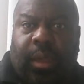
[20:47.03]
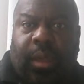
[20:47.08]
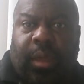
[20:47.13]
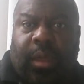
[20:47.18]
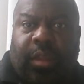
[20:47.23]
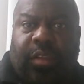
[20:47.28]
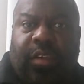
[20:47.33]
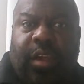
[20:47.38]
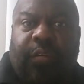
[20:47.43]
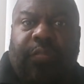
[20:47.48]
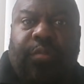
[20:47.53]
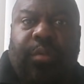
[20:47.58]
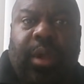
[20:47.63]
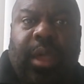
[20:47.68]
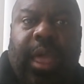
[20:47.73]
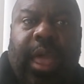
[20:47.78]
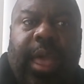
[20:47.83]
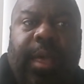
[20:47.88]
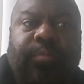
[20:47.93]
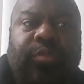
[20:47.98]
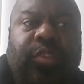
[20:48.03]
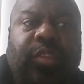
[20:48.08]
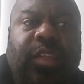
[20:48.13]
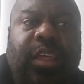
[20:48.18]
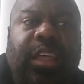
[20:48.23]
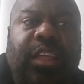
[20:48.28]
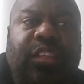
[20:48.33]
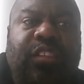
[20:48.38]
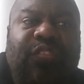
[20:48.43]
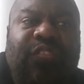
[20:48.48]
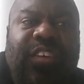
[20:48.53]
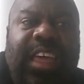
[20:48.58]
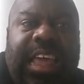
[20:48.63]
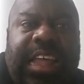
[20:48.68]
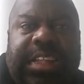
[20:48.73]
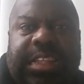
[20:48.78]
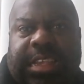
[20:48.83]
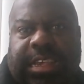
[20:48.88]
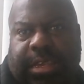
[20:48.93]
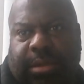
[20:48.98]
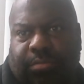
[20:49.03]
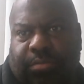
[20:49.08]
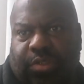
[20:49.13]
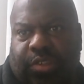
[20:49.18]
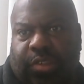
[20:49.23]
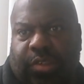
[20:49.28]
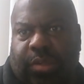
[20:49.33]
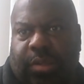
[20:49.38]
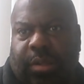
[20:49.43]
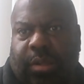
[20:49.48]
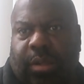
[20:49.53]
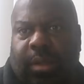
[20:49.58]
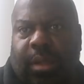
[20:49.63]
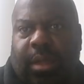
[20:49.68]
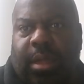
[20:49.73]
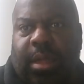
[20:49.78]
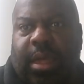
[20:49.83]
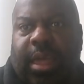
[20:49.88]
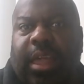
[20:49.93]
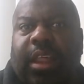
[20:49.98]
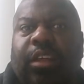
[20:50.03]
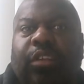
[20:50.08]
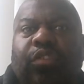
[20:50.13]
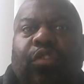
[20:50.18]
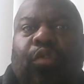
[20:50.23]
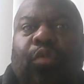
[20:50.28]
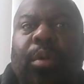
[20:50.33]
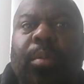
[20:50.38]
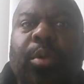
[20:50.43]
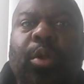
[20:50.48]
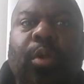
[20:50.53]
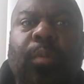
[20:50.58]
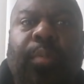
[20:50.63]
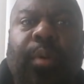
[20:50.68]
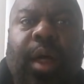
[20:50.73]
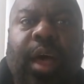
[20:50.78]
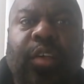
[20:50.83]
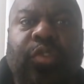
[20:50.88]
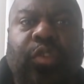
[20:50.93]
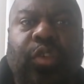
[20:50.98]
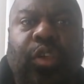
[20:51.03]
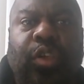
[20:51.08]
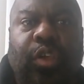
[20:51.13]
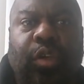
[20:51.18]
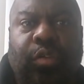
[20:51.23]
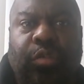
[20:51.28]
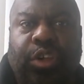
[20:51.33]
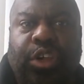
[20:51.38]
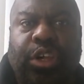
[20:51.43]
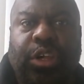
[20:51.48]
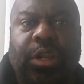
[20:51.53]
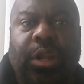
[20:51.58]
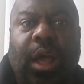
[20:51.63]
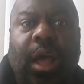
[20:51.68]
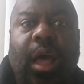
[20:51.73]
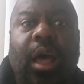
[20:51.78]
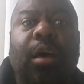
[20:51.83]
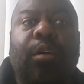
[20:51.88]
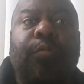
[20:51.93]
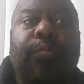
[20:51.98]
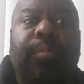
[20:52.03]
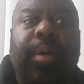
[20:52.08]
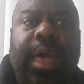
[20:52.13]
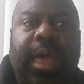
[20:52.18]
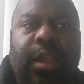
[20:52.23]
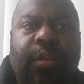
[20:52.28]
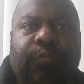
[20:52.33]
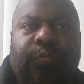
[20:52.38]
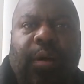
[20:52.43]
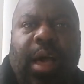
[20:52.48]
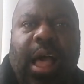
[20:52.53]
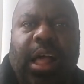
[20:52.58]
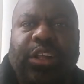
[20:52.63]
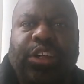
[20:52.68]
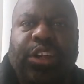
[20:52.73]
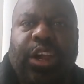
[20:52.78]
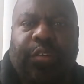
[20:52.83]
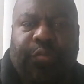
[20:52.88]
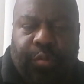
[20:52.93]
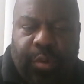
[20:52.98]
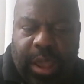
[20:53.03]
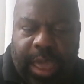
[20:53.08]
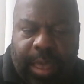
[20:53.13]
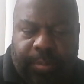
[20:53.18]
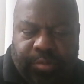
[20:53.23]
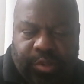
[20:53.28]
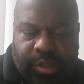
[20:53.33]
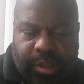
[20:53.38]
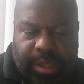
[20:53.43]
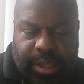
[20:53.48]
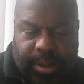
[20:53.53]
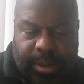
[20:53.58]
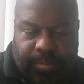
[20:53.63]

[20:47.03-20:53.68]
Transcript: Jeffrey Epstein's victims in its criminal prosecution of pedophile Jeffrey Epstein.